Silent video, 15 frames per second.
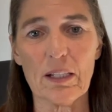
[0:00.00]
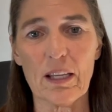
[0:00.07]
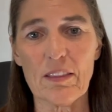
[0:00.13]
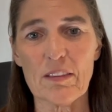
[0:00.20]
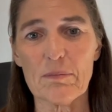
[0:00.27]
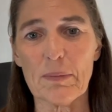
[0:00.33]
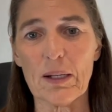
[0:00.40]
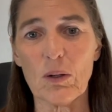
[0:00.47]

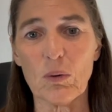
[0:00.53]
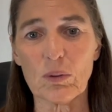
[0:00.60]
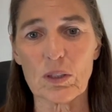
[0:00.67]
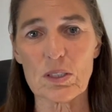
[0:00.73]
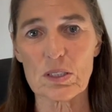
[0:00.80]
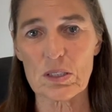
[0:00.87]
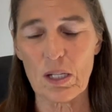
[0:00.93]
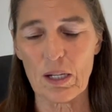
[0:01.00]
death of my
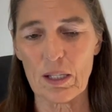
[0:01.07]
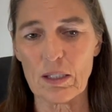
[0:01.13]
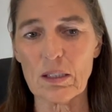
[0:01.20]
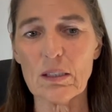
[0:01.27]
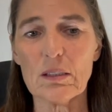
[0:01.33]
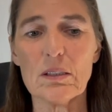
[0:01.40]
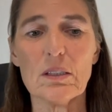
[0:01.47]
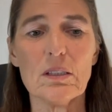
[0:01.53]
oldest
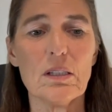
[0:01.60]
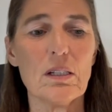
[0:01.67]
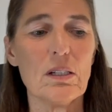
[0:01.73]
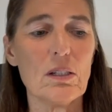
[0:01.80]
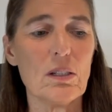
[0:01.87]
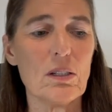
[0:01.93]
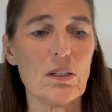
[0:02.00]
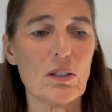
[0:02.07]
son,
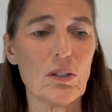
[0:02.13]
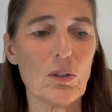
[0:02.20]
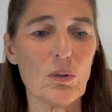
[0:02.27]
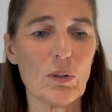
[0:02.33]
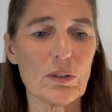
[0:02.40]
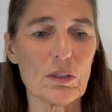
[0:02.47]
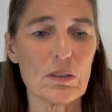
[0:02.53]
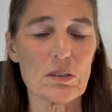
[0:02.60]
who at the